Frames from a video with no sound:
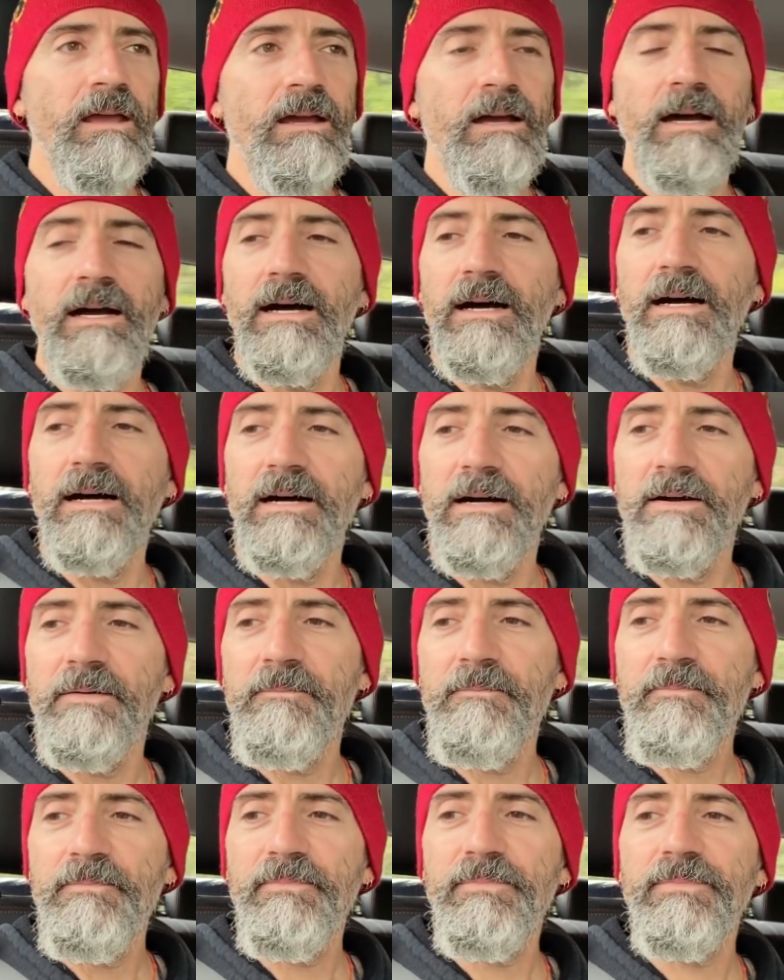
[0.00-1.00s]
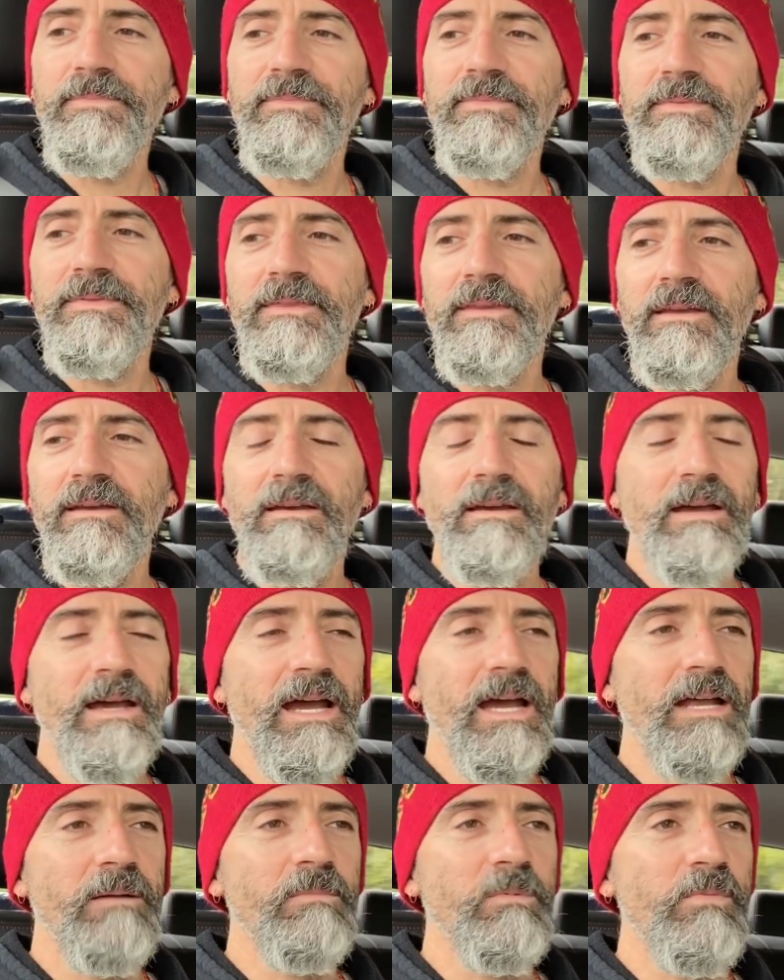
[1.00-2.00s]

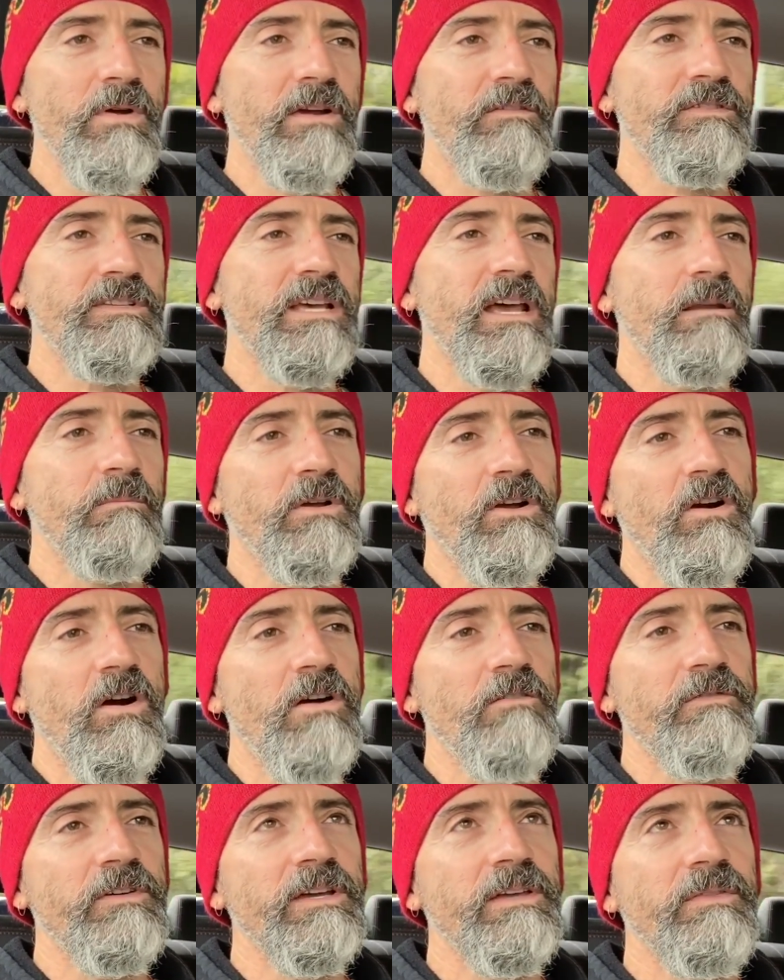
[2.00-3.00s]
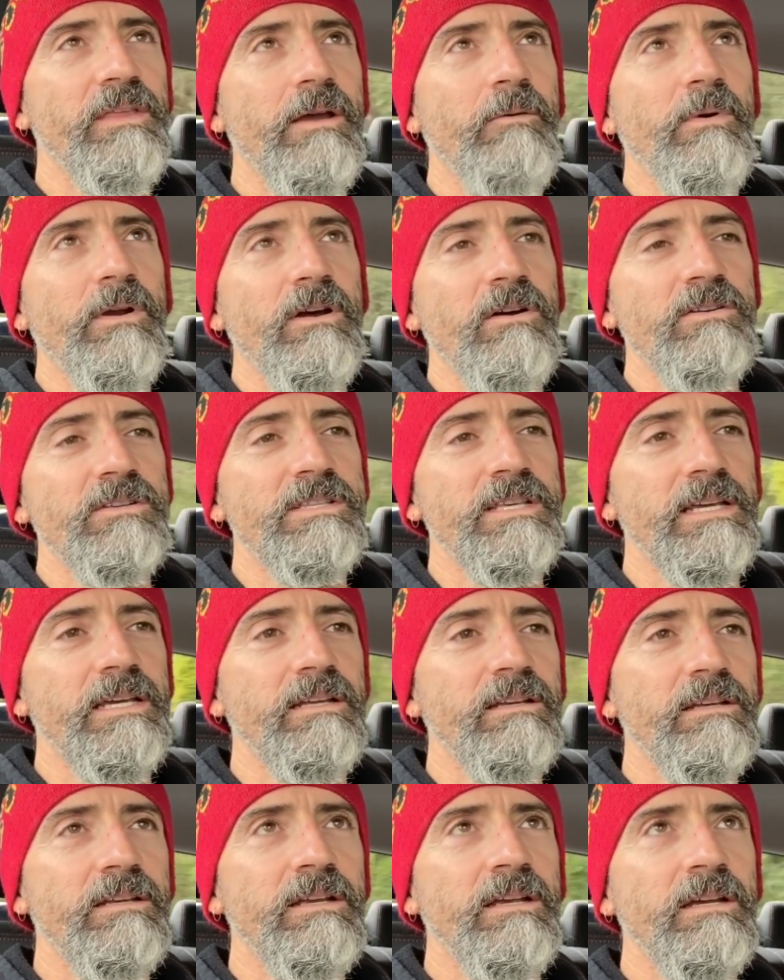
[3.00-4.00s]
Had my breakfast, had my coffee, and then when I was
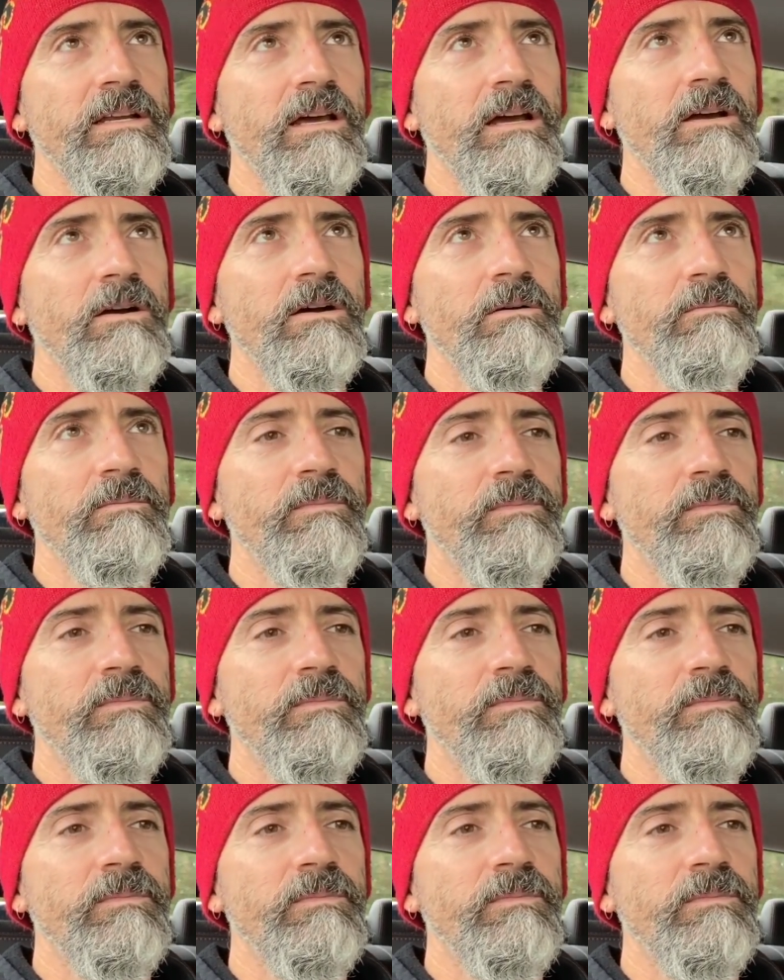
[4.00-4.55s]
thinking, I